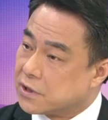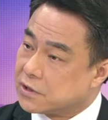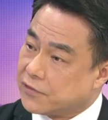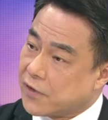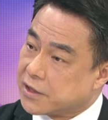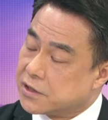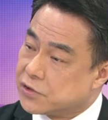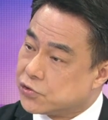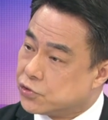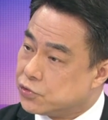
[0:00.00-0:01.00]
are divided
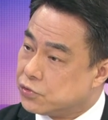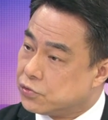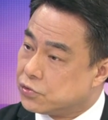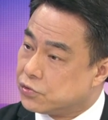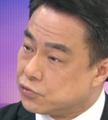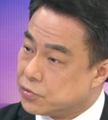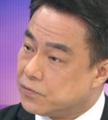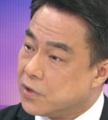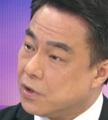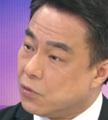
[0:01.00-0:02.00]
into two, two groups.